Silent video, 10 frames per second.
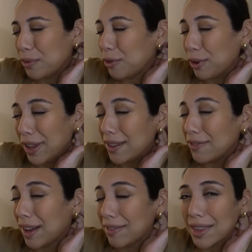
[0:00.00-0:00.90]
for like
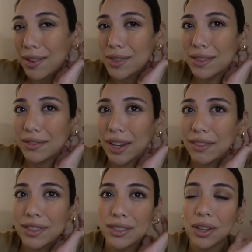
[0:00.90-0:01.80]

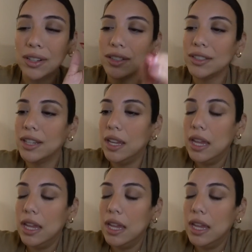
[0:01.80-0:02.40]
$5,500.